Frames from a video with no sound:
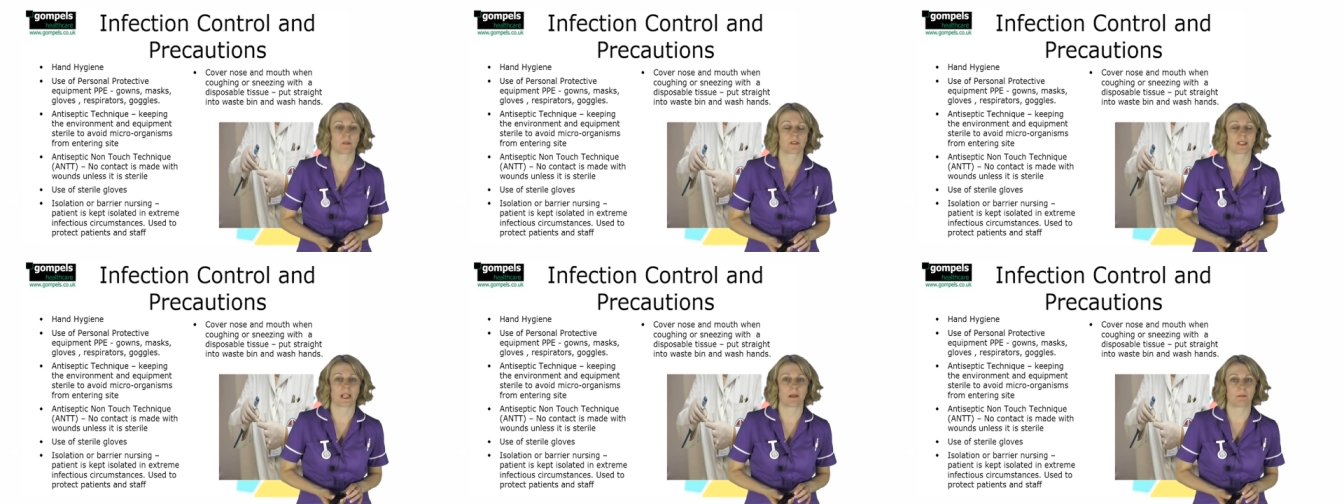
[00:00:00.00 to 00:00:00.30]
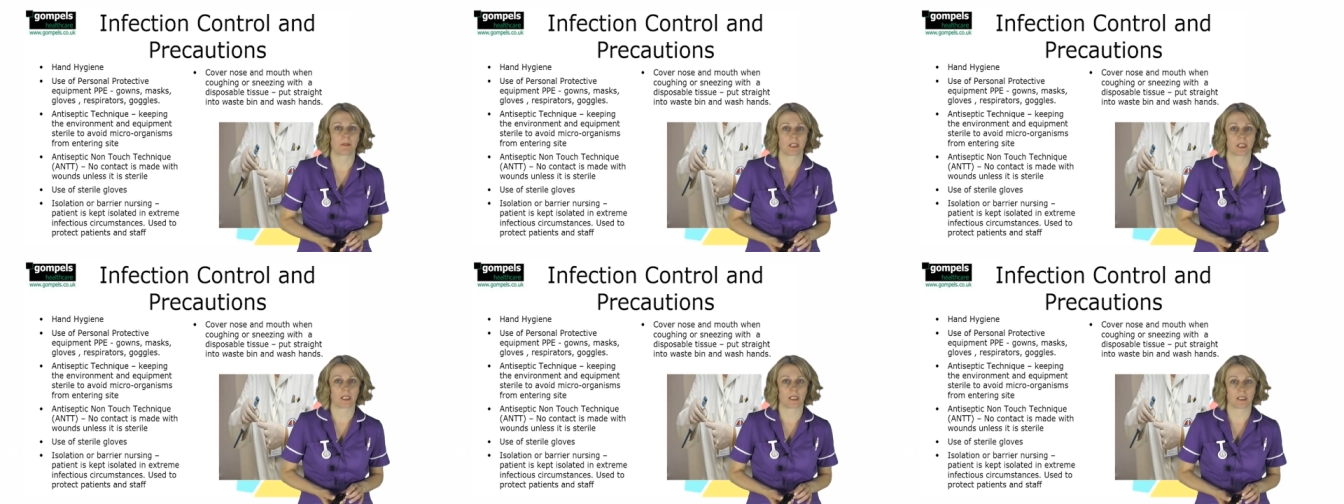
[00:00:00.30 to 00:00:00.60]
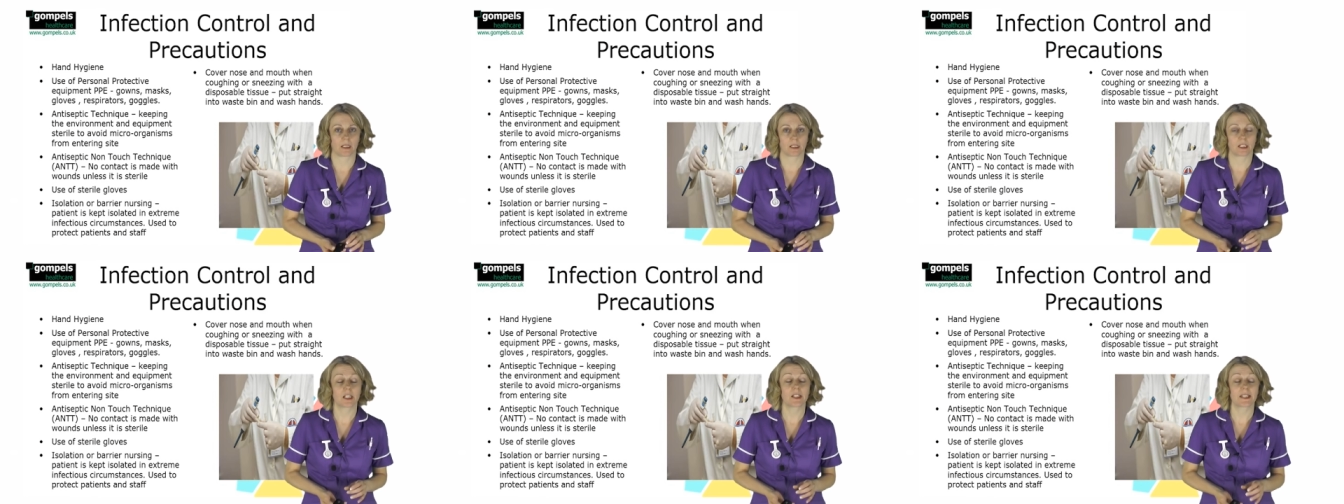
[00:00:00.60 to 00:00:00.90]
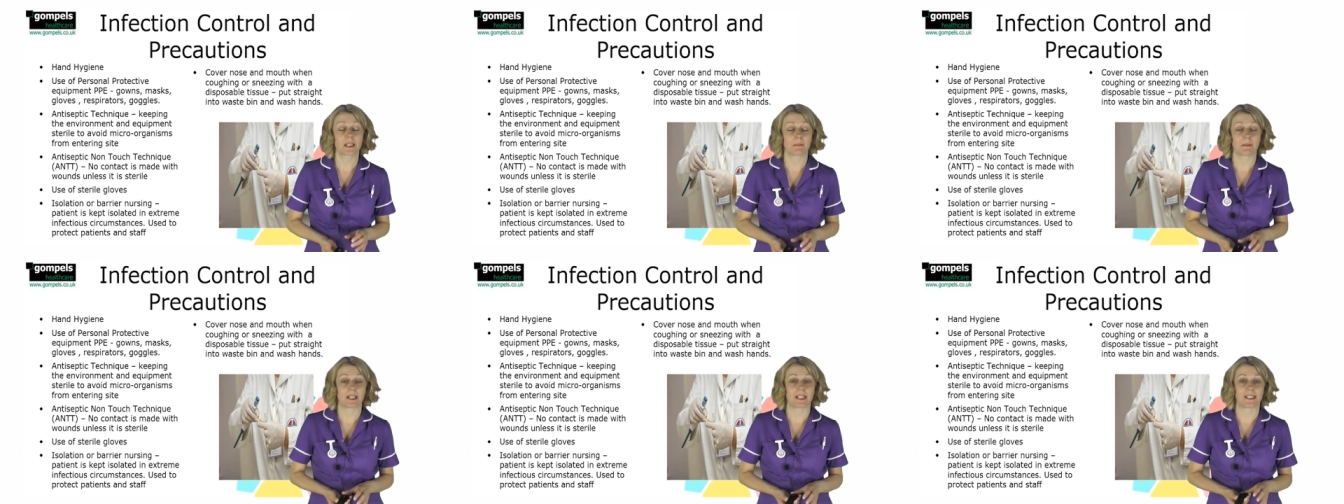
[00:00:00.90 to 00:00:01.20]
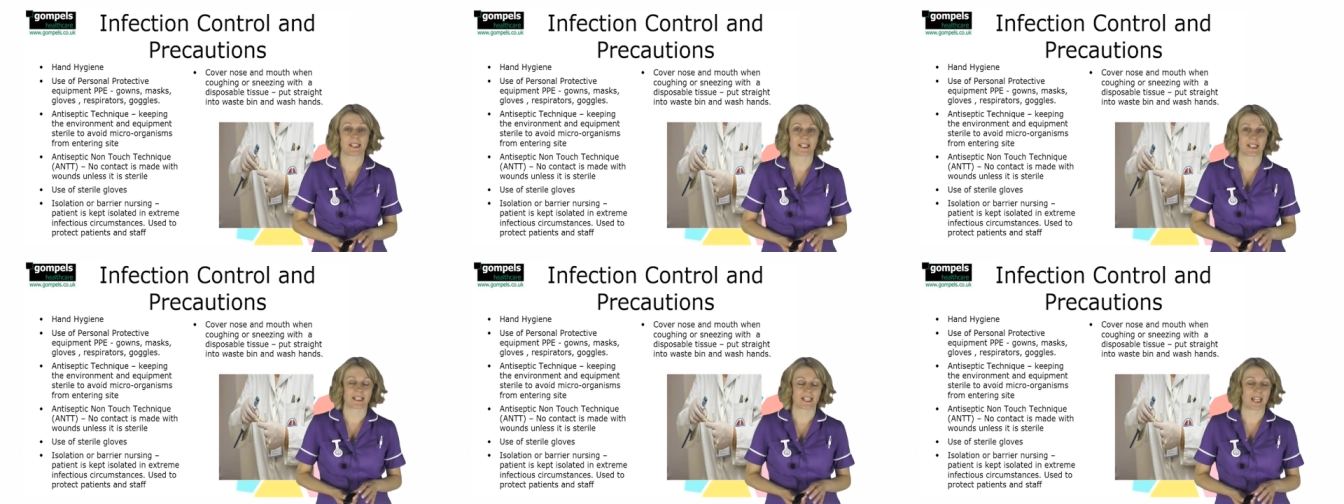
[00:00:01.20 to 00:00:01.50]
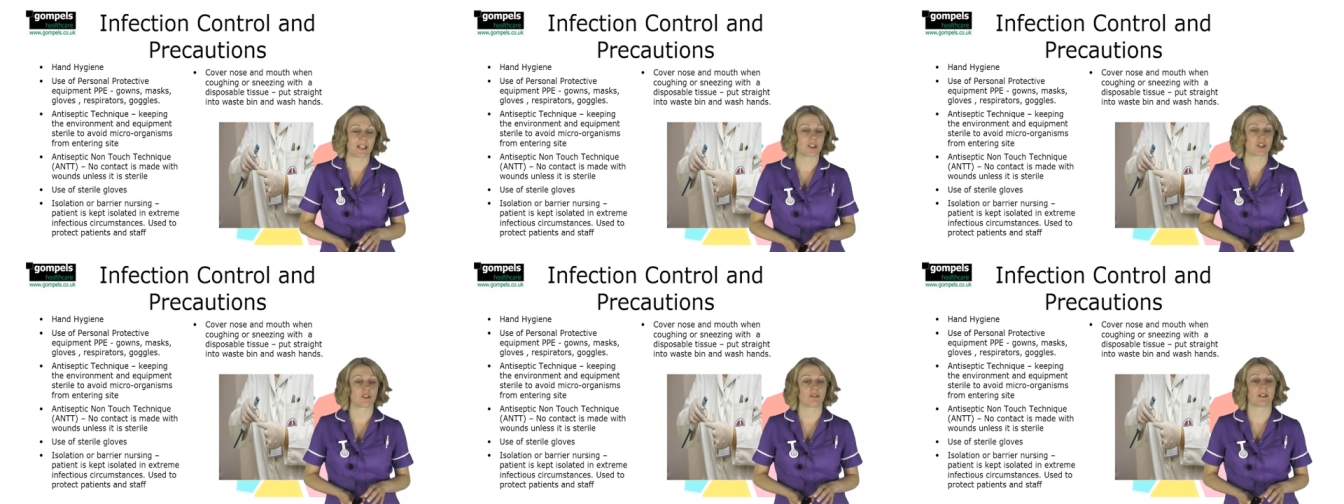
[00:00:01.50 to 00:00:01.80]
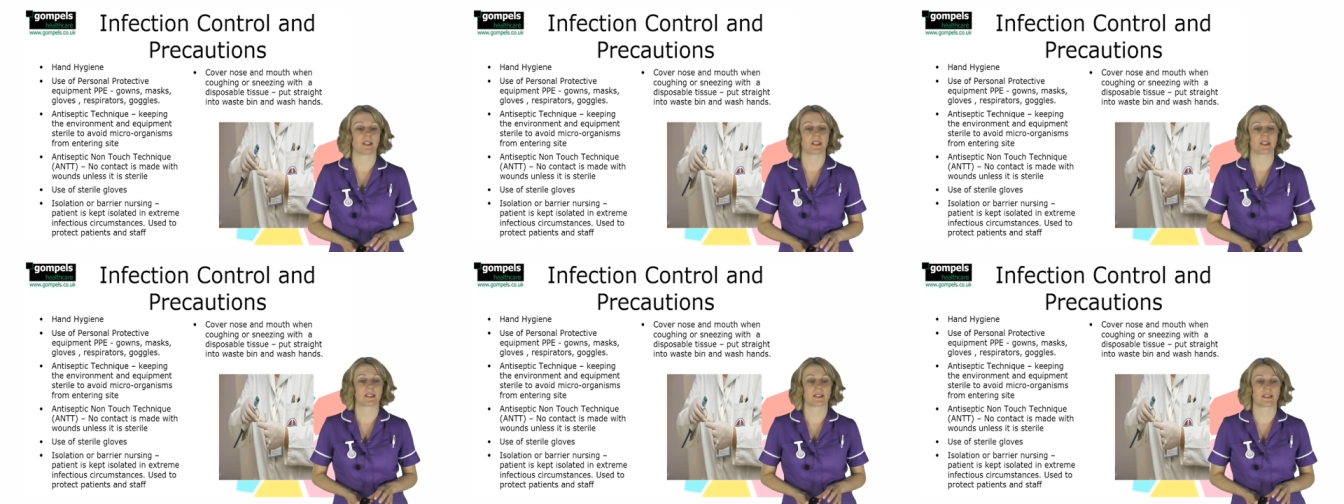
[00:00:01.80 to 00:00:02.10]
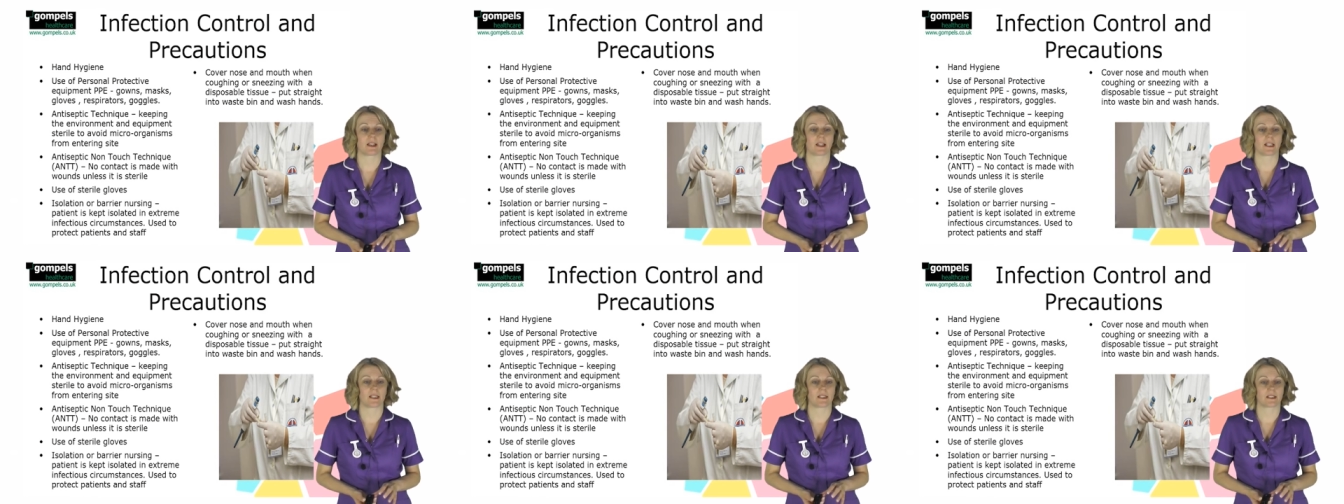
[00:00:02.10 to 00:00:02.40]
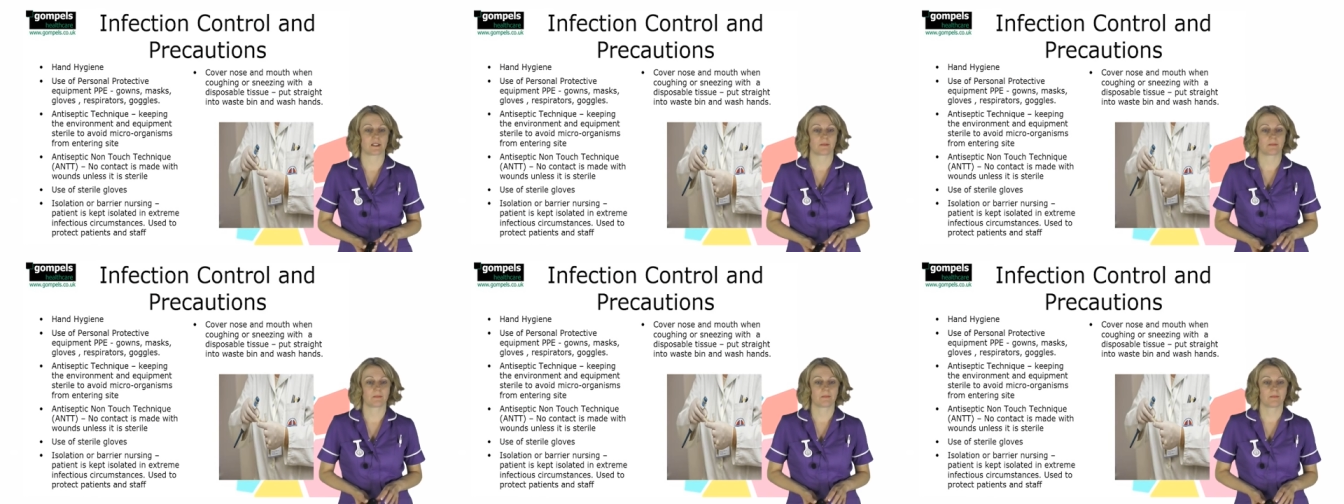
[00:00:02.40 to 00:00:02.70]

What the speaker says: contaminating and entering the site.